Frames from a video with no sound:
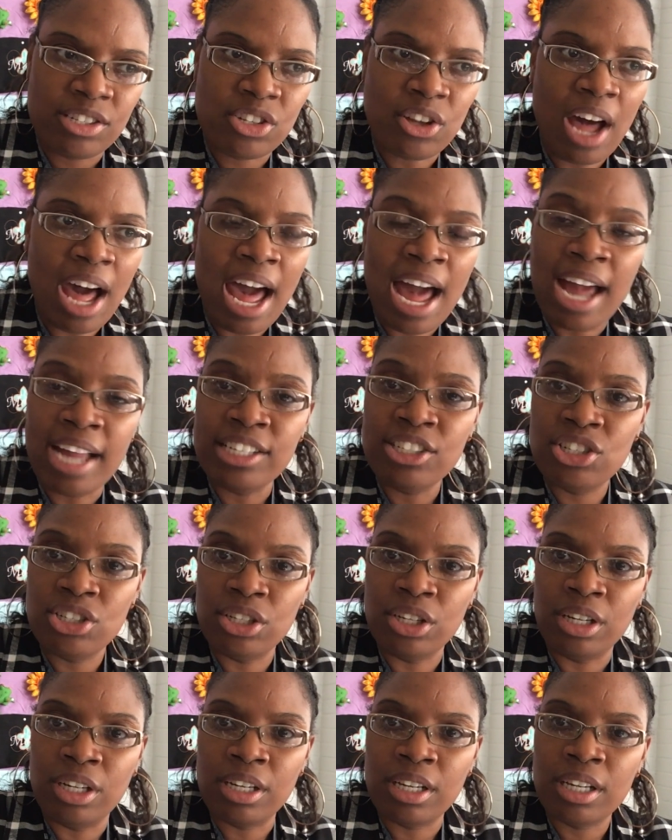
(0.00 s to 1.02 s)
So I
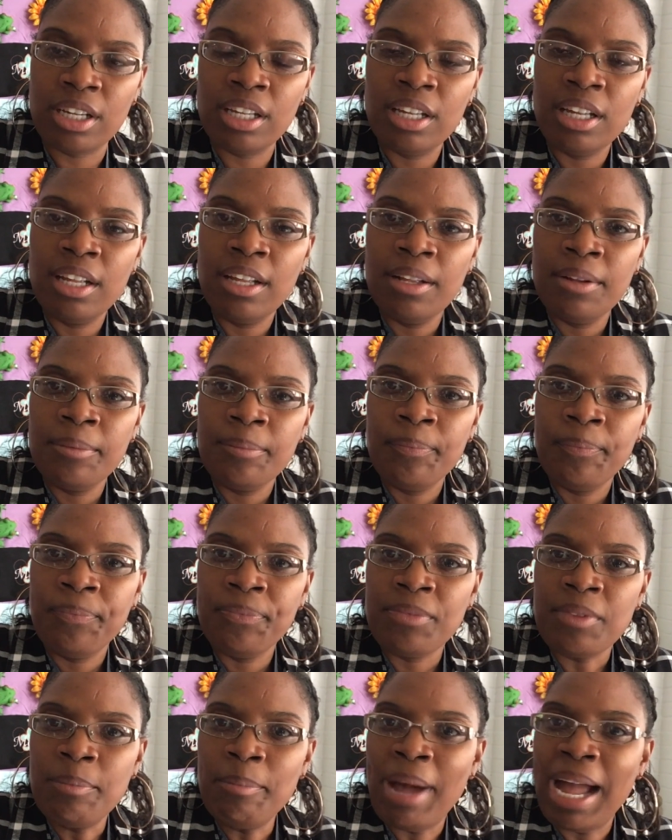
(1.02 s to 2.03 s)
took
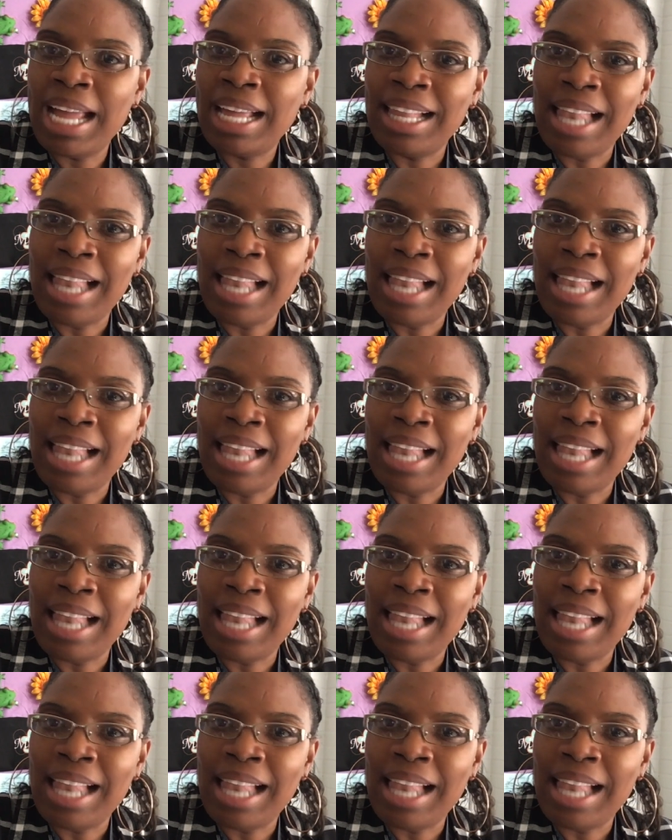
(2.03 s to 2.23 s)
my